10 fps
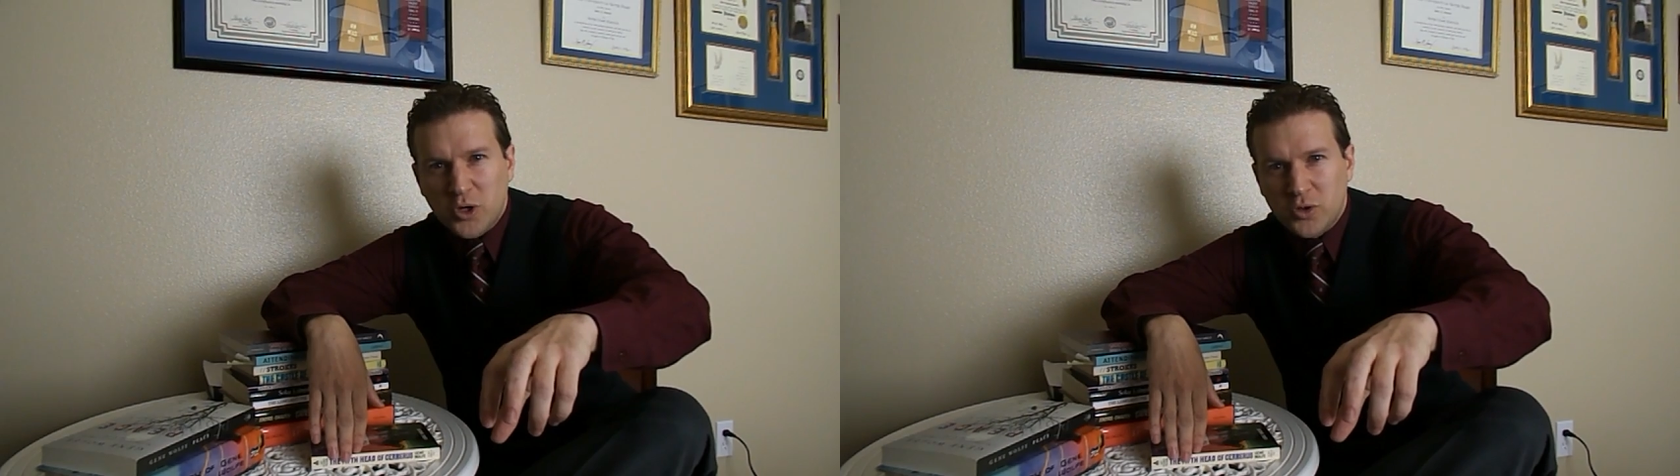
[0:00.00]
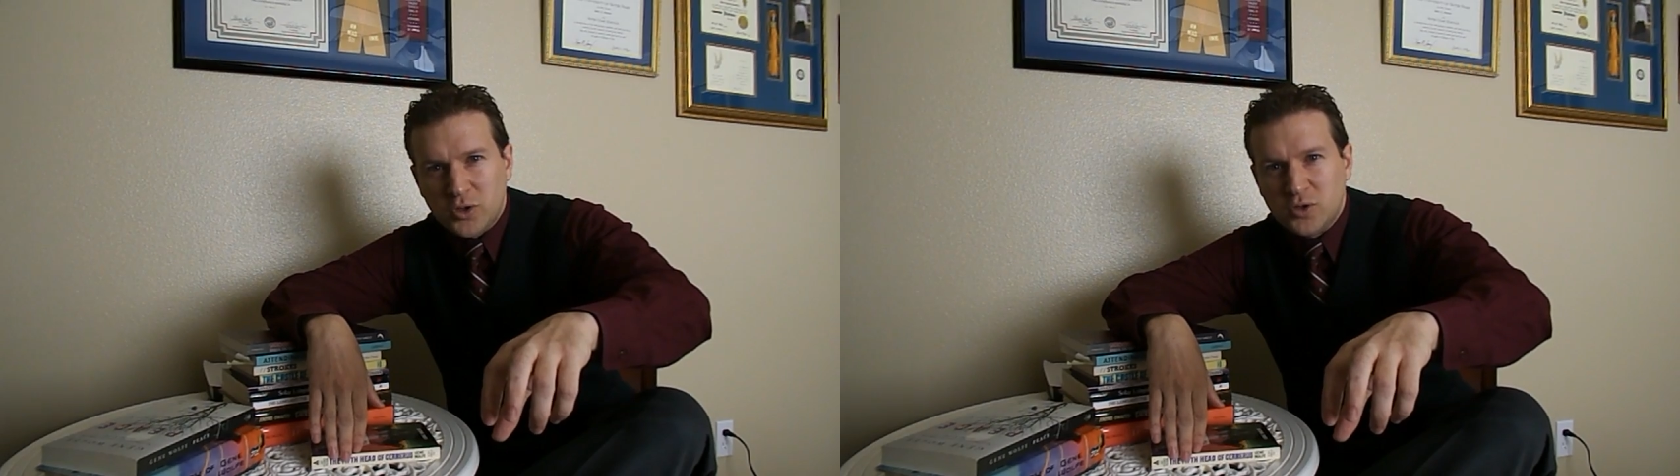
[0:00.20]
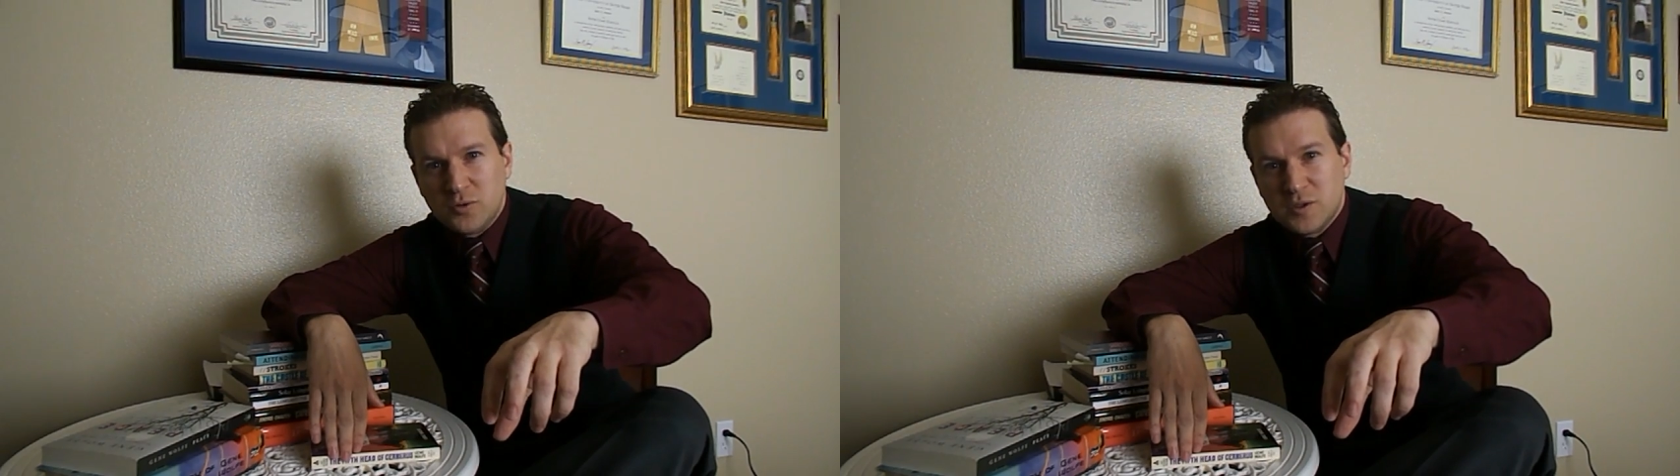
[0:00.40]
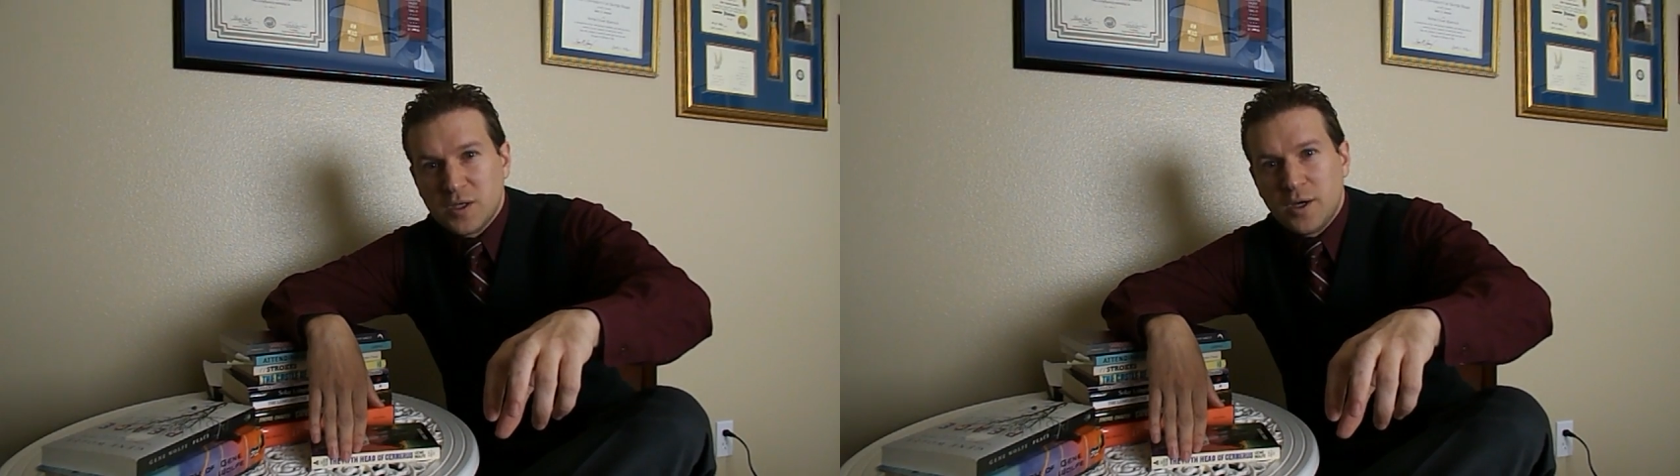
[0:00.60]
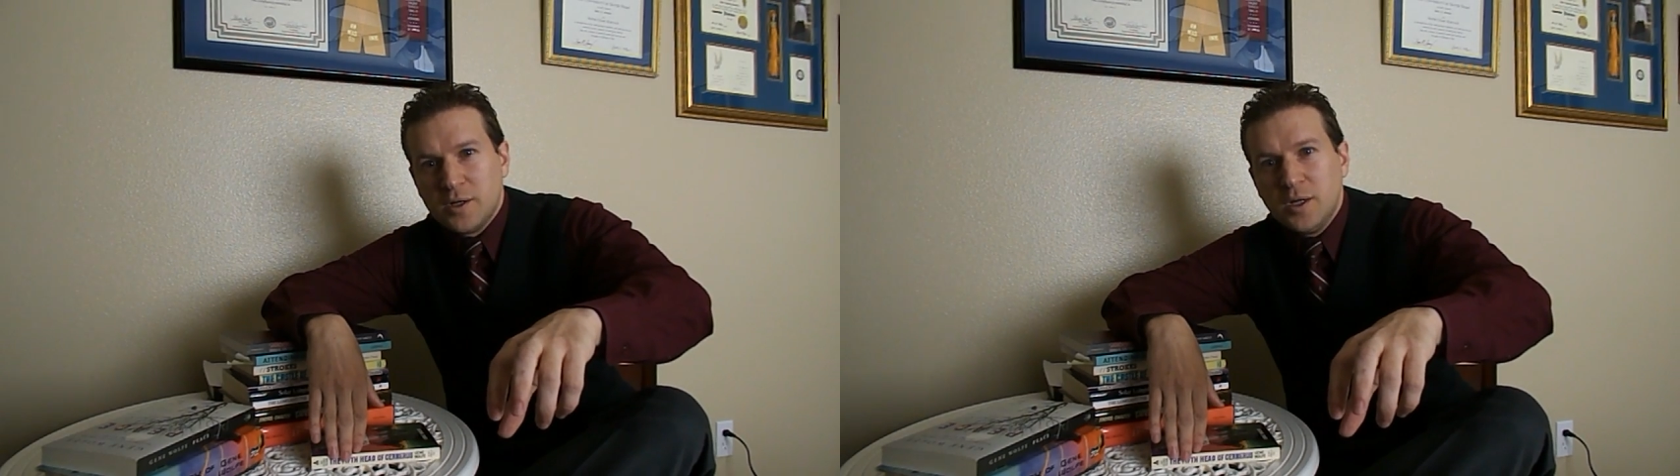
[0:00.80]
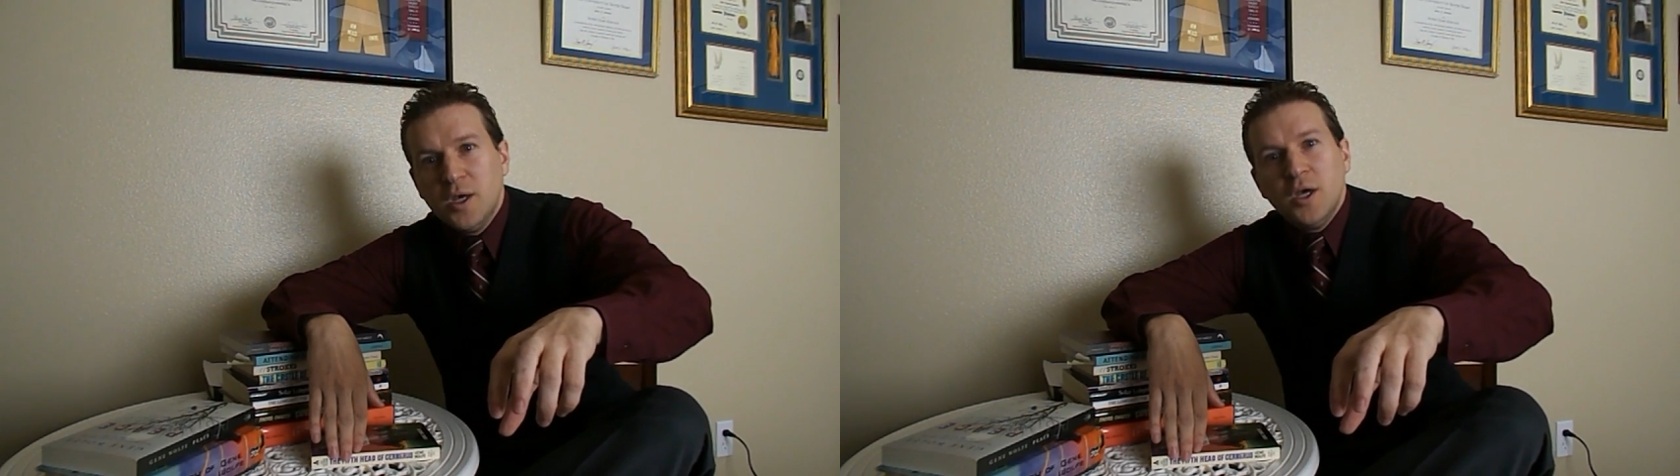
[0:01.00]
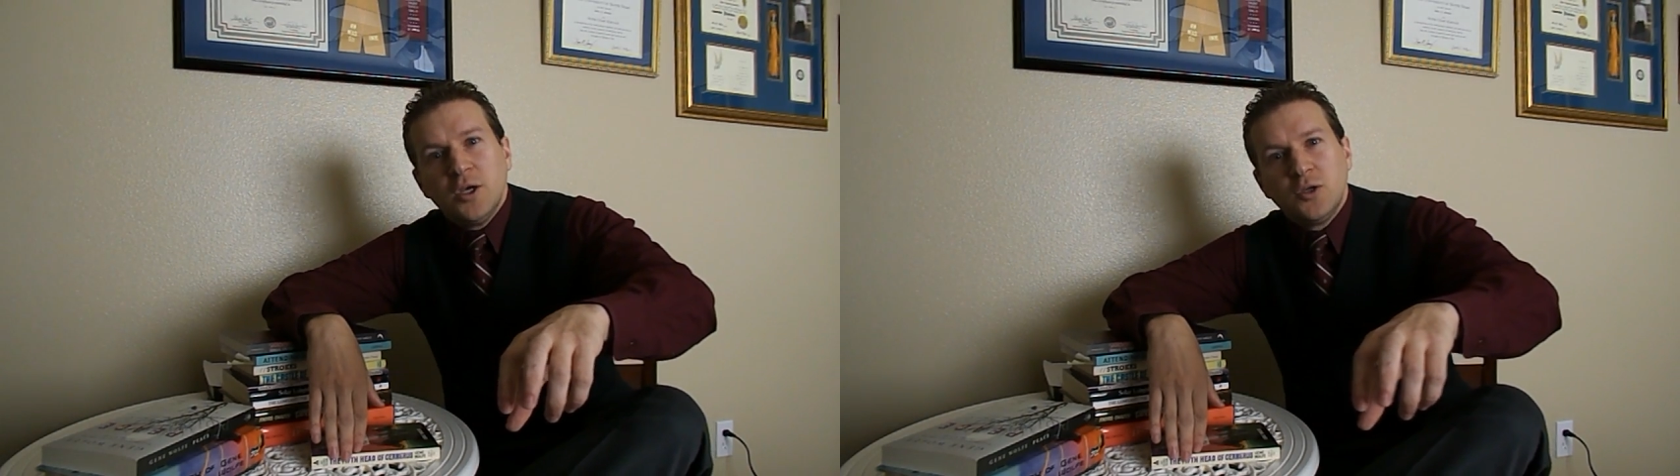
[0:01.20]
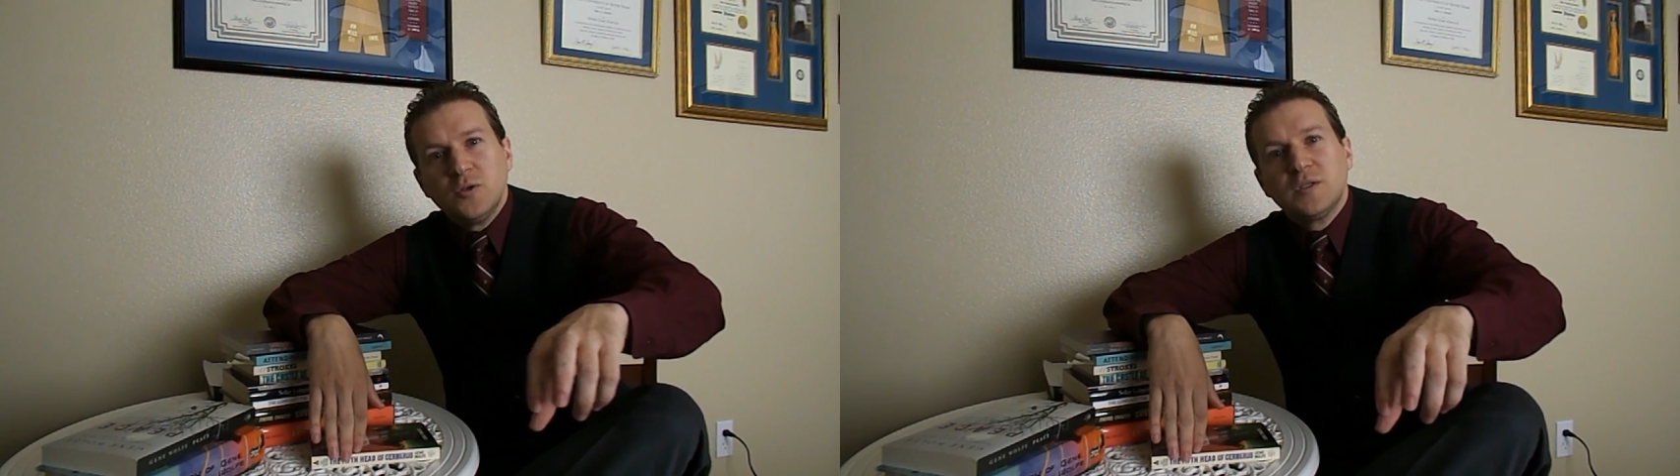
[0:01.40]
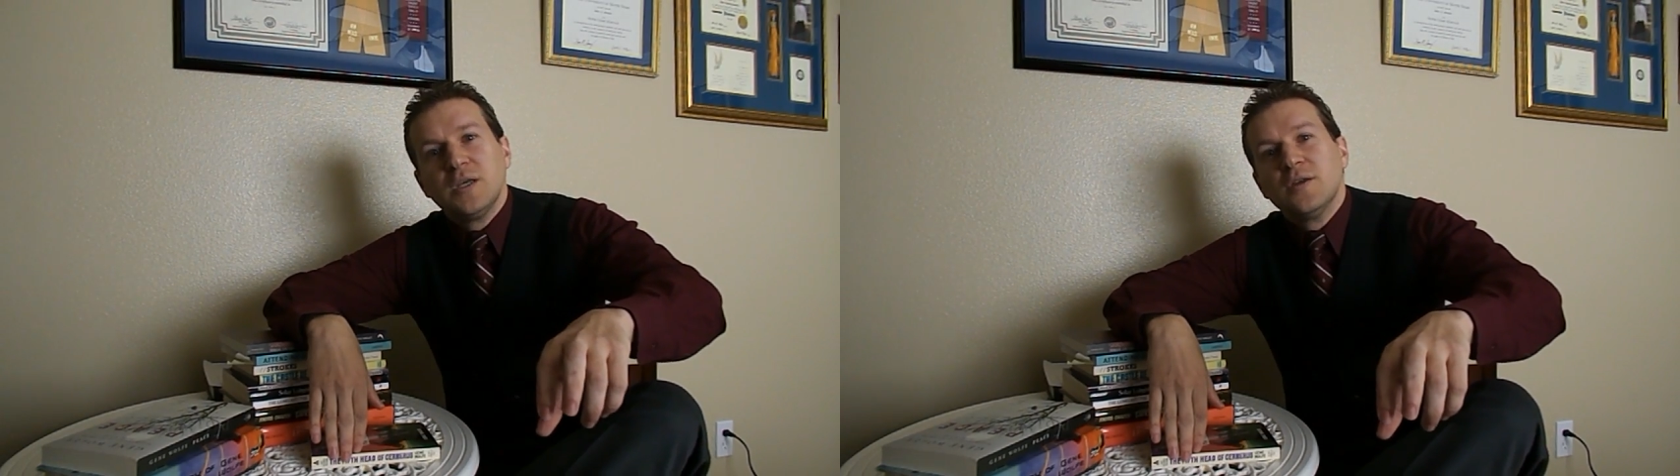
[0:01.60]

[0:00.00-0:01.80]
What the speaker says: Book of the New Sun, you see